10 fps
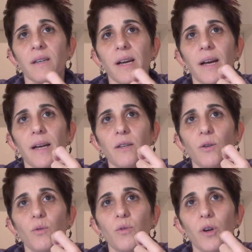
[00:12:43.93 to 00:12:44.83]
and
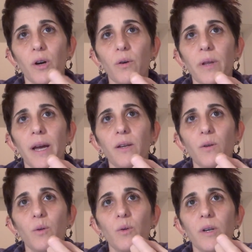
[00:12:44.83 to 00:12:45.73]
you know that
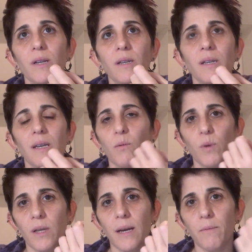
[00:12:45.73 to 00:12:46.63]
you could sit
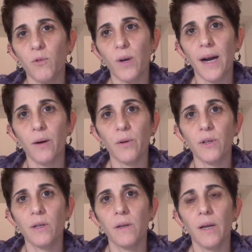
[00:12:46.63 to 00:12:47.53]
with them for
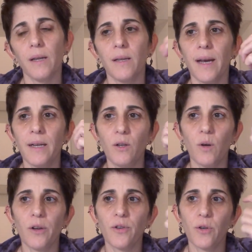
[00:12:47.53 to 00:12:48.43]
hours. And then you
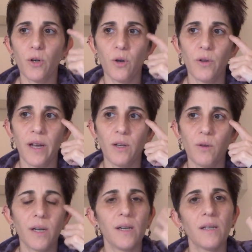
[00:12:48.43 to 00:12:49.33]
also know that
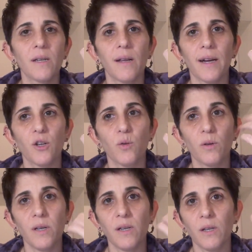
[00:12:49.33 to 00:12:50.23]
you can
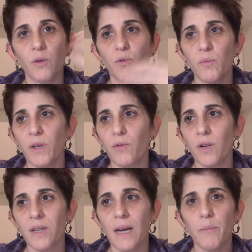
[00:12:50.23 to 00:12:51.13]
intellectually. So, for me, for
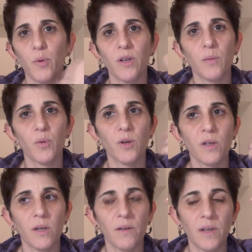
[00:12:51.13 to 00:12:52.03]
example, as a
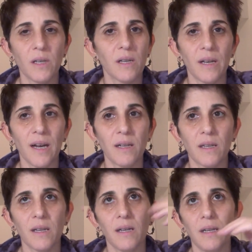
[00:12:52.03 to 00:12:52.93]
person of
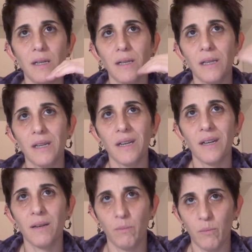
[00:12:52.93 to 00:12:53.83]
intellect, it needs
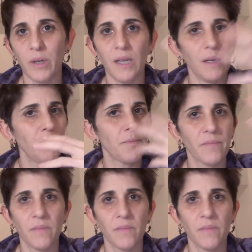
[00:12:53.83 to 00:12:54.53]
to be